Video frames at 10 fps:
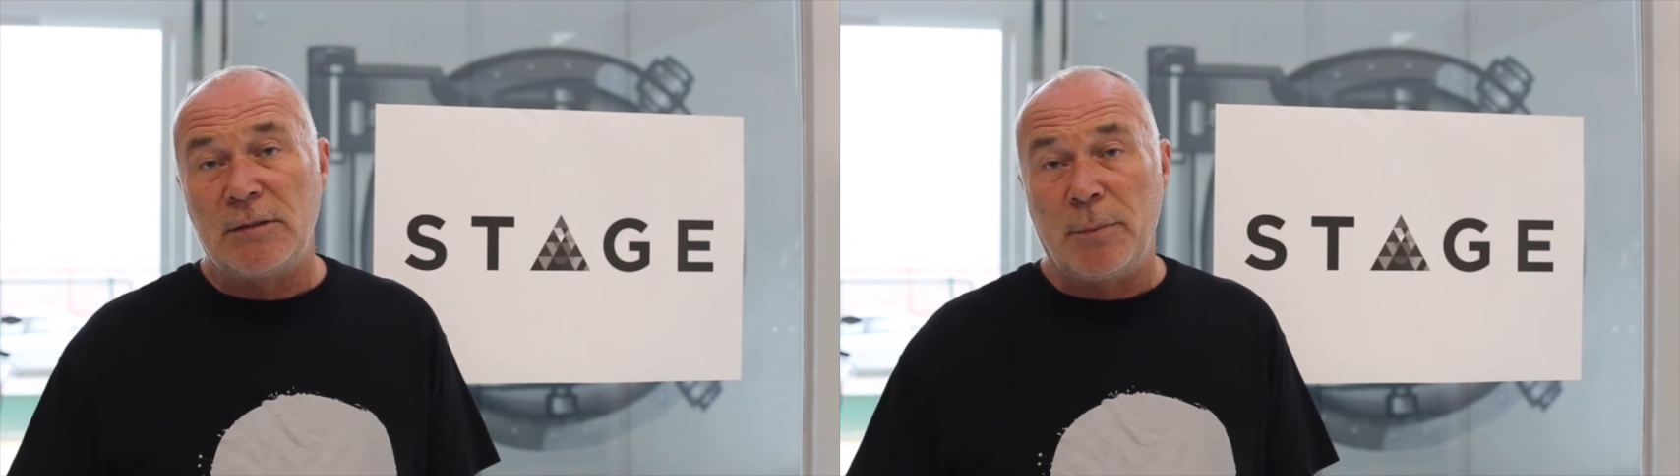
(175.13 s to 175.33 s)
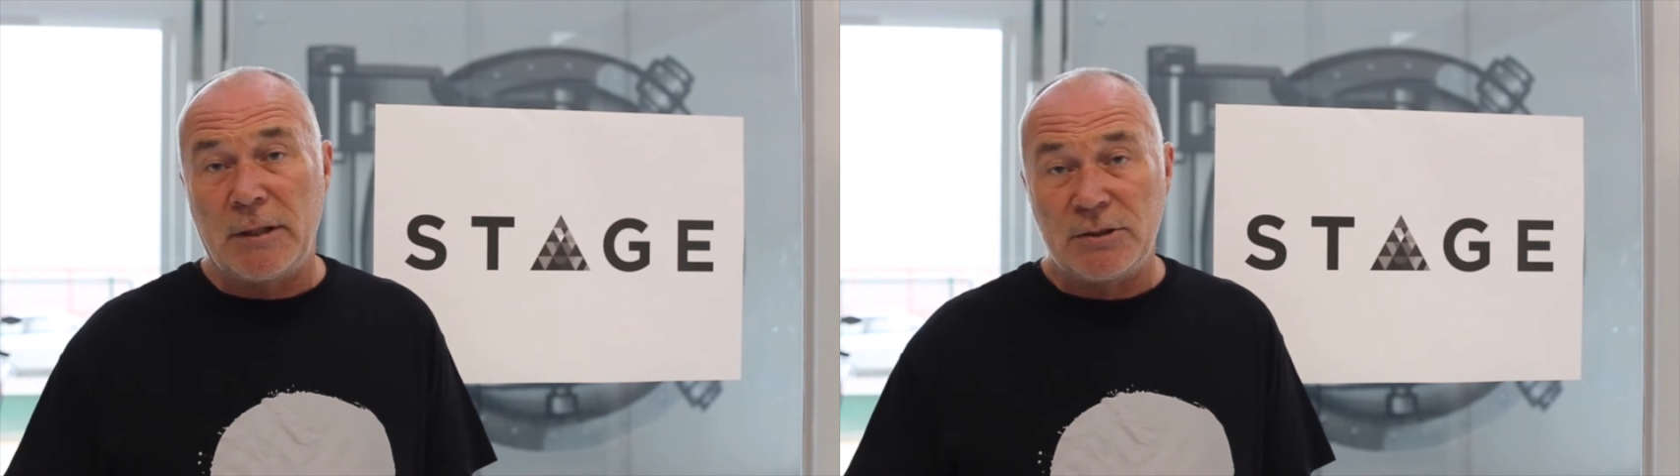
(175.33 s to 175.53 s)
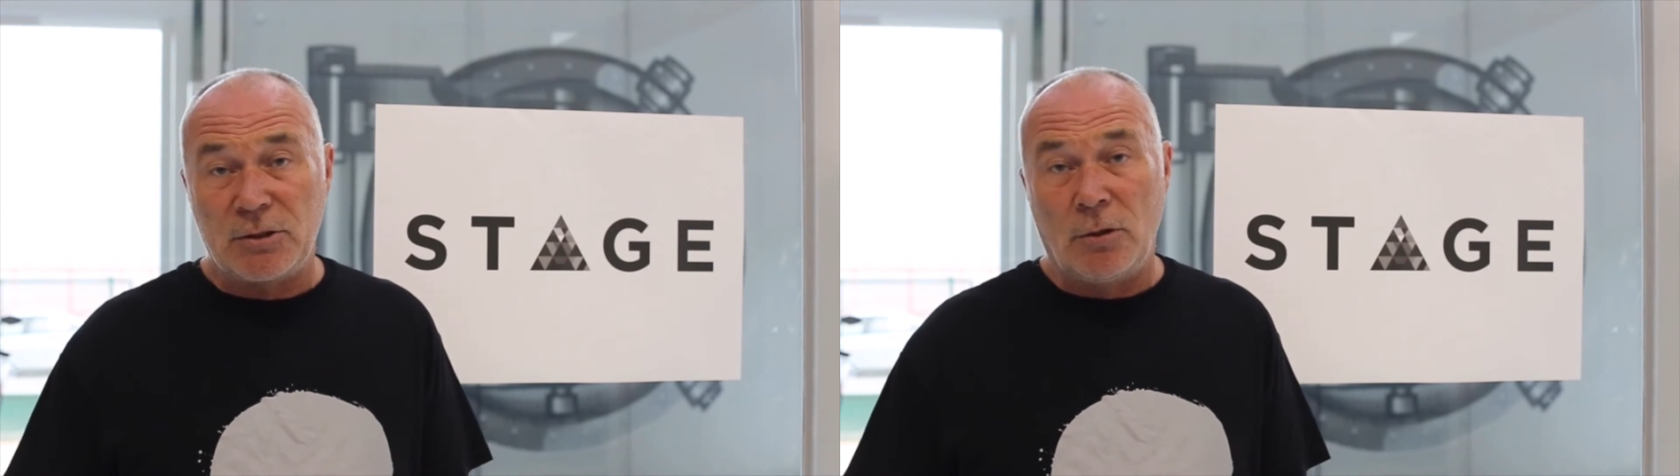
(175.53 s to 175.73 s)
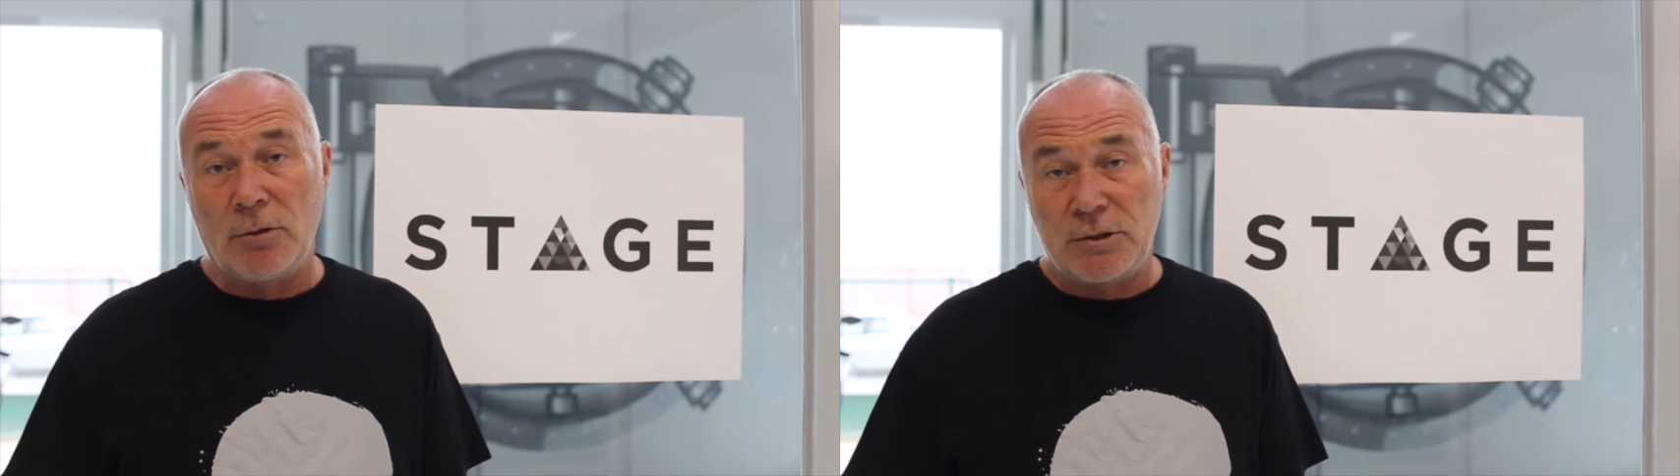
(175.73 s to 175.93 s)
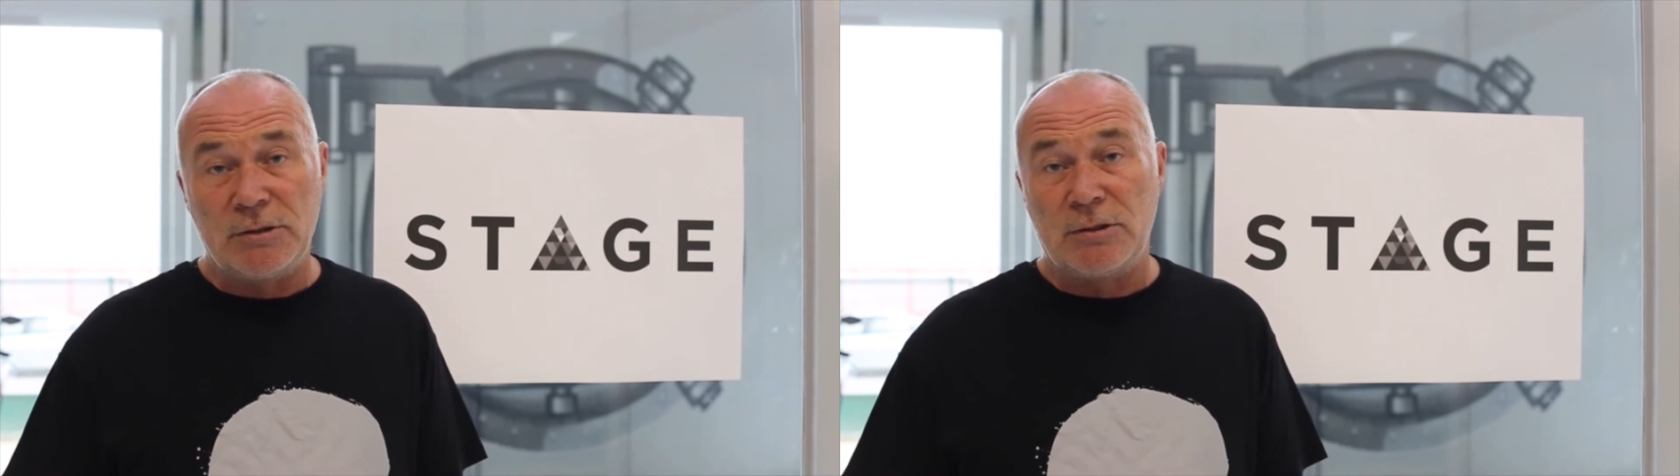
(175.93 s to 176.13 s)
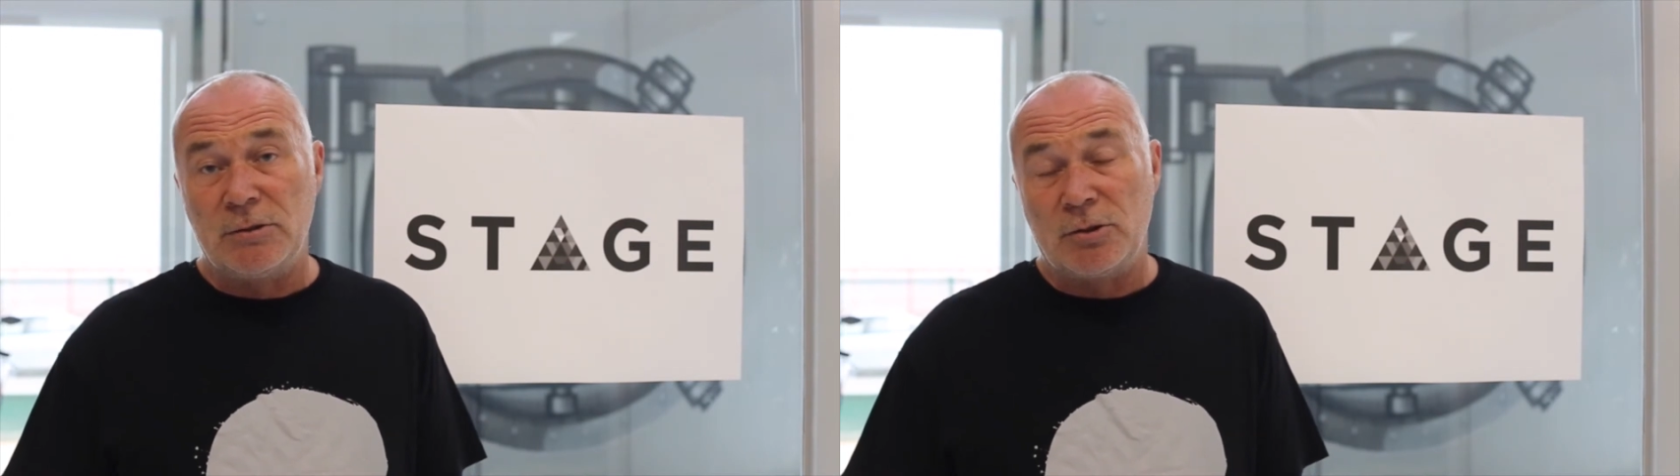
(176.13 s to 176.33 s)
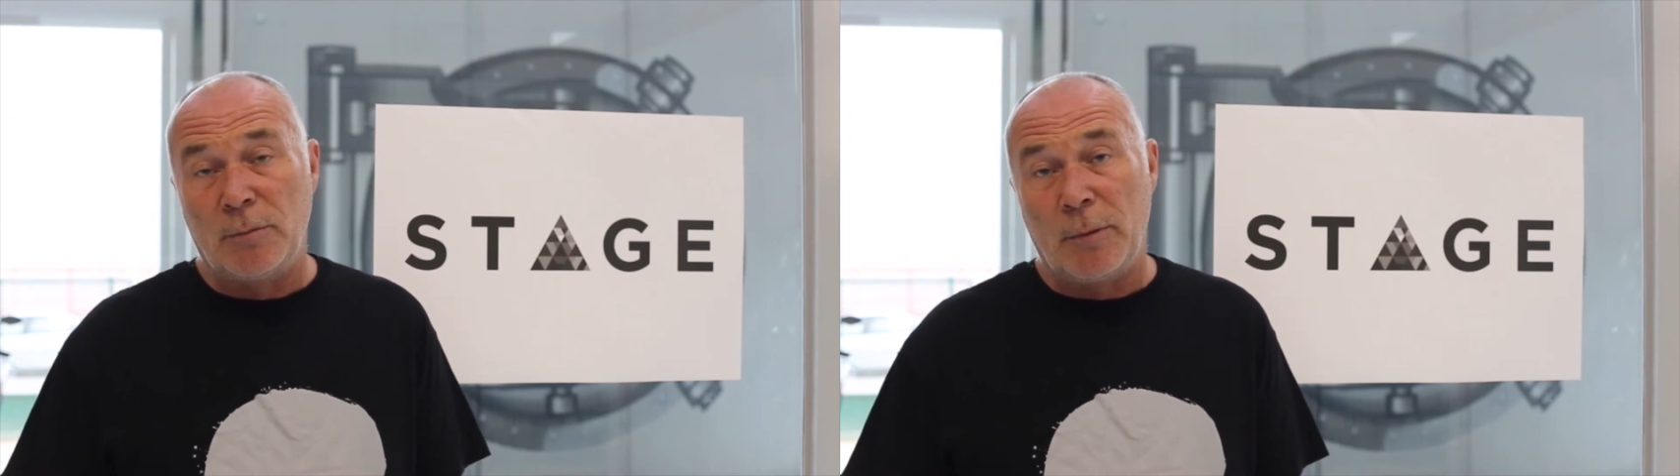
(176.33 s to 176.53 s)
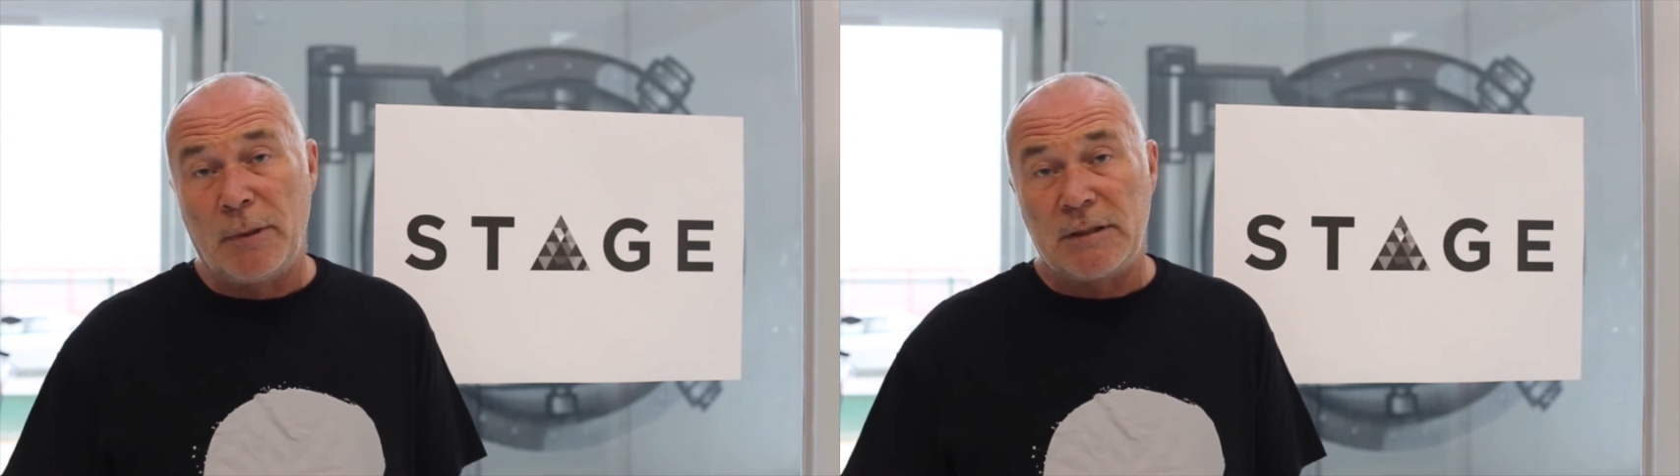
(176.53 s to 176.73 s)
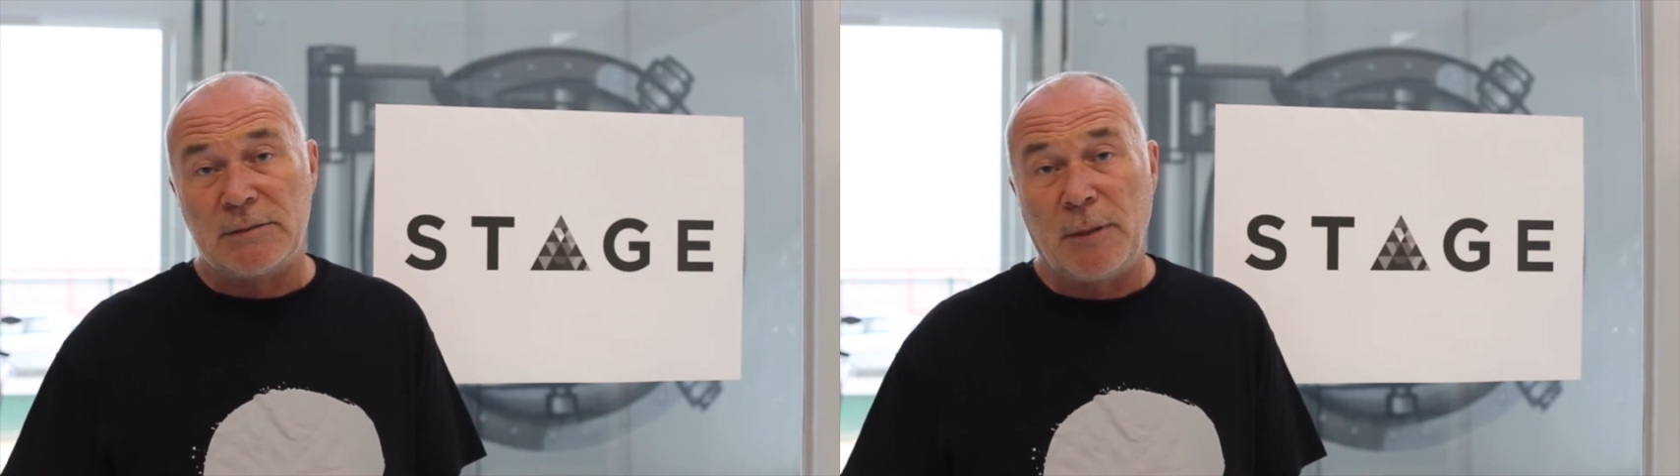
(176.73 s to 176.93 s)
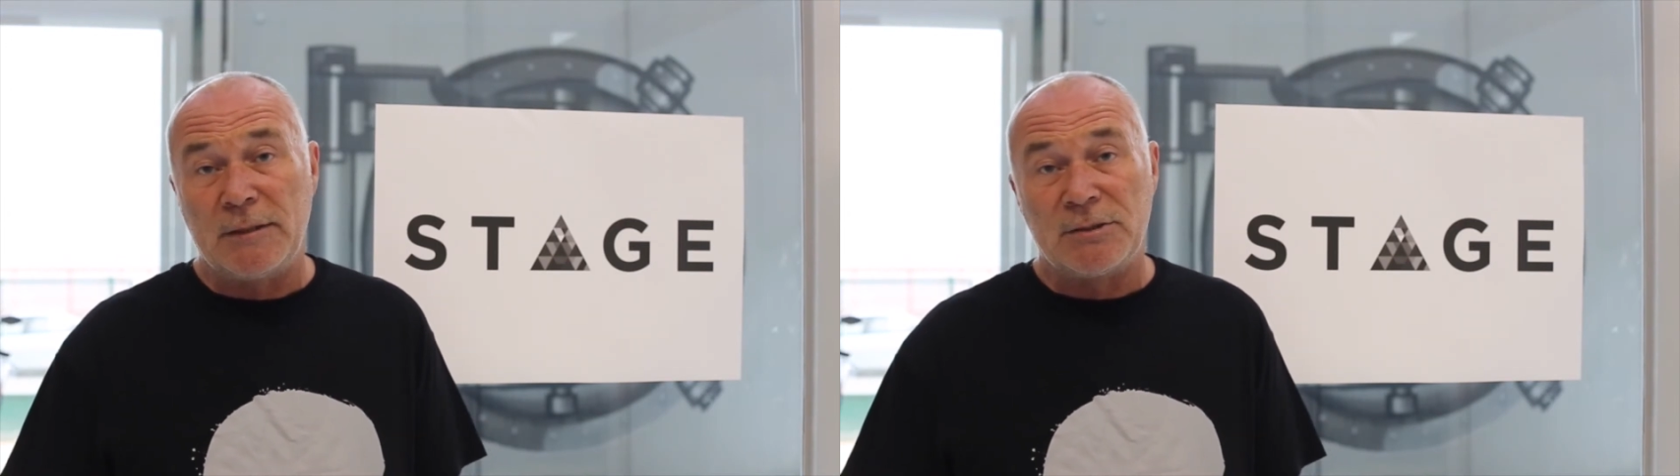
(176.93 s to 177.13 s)
the biggest artists, and some of the
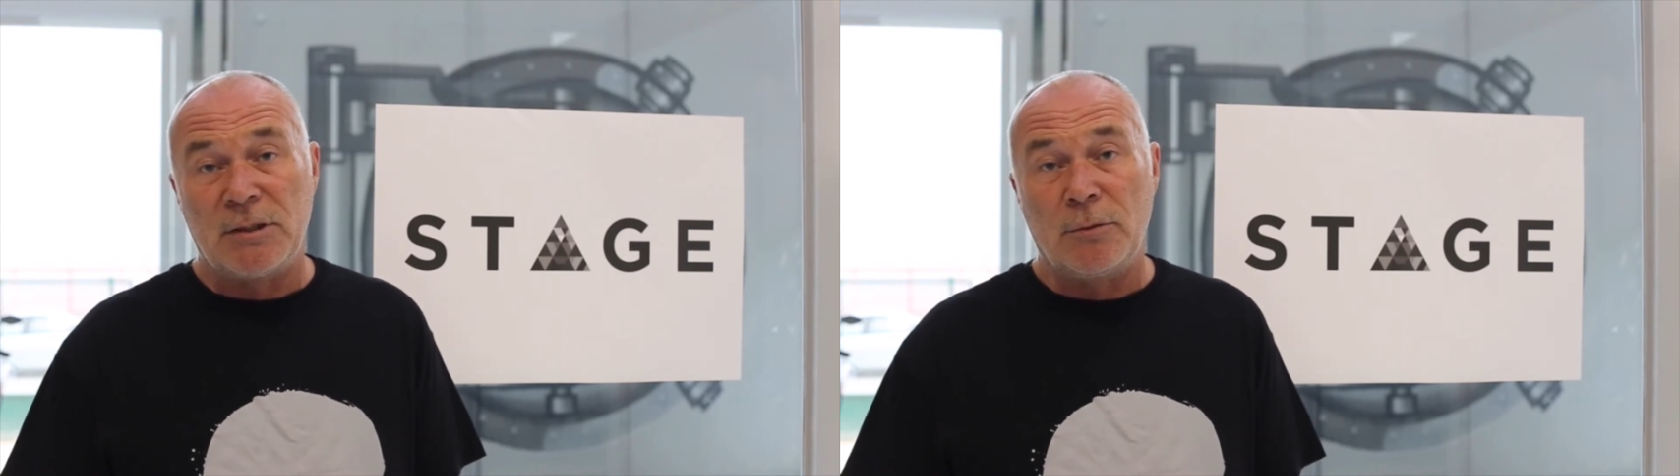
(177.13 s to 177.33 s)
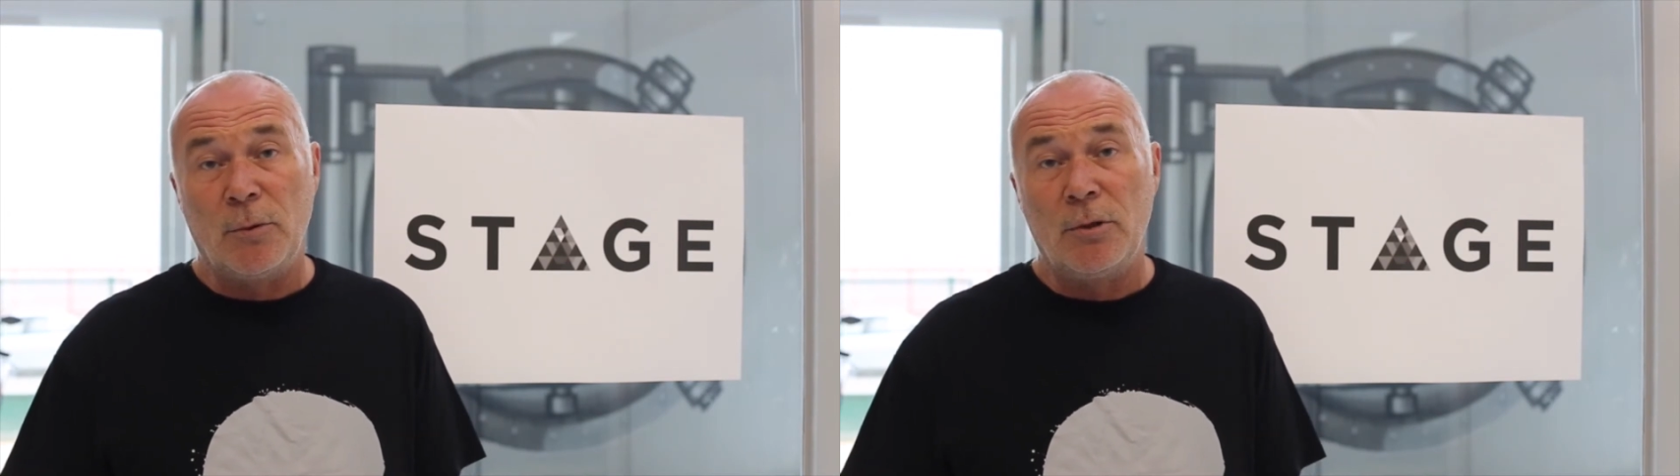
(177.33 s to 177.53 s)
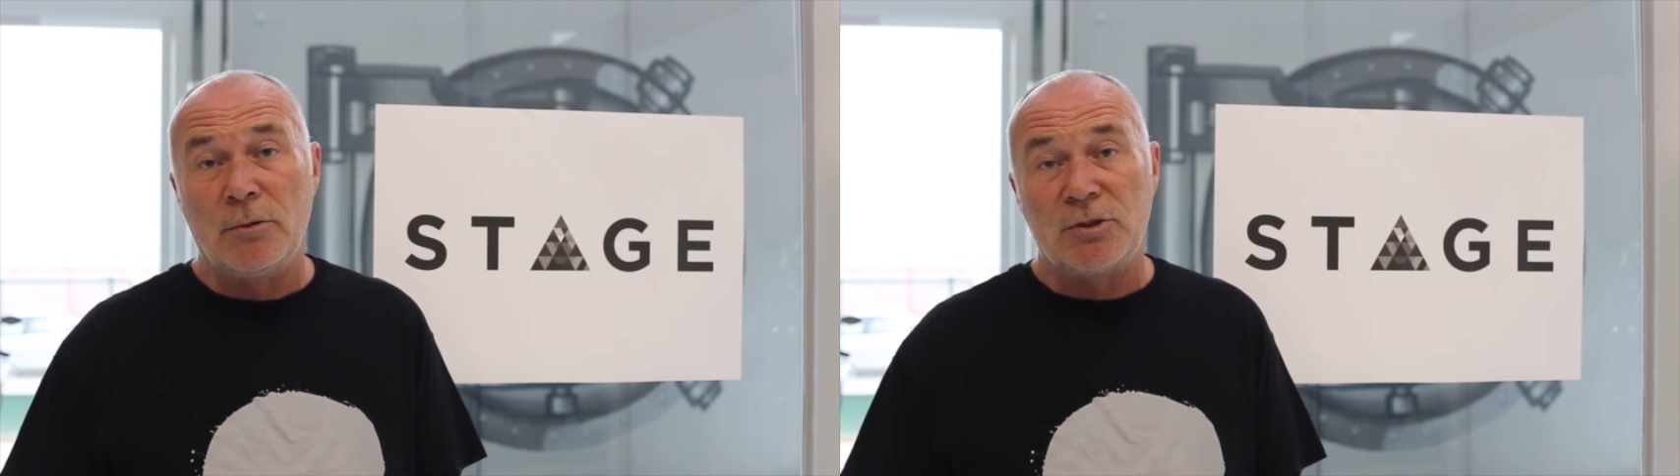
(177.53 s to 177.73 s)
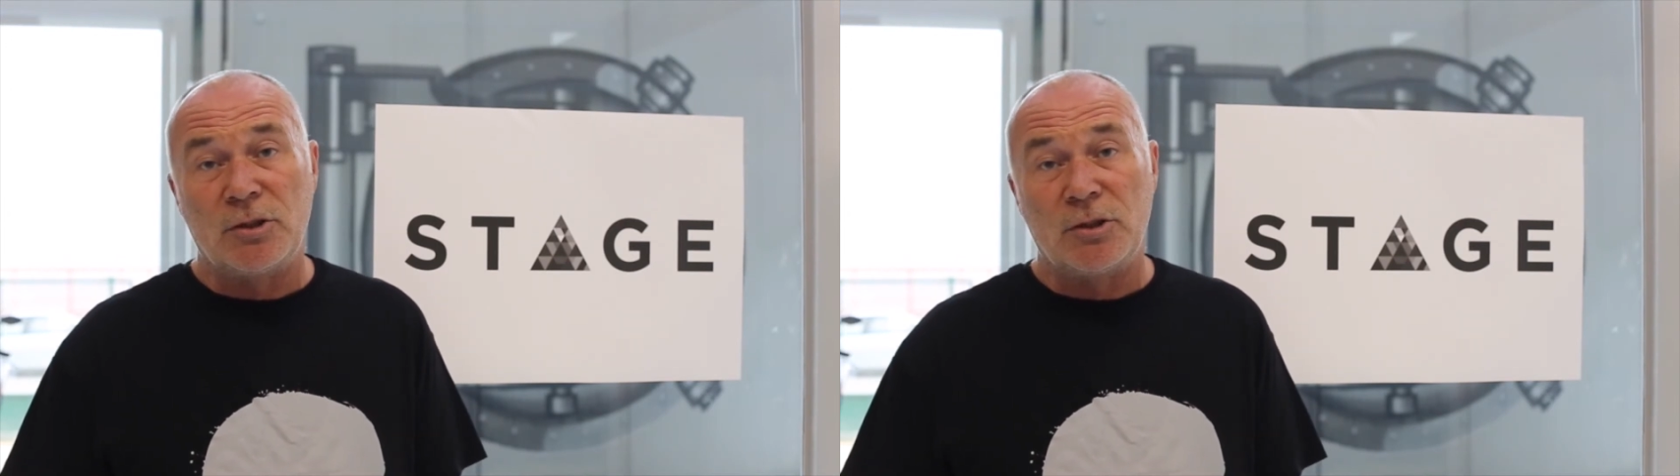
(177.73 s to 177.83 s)
biggest bands in the world.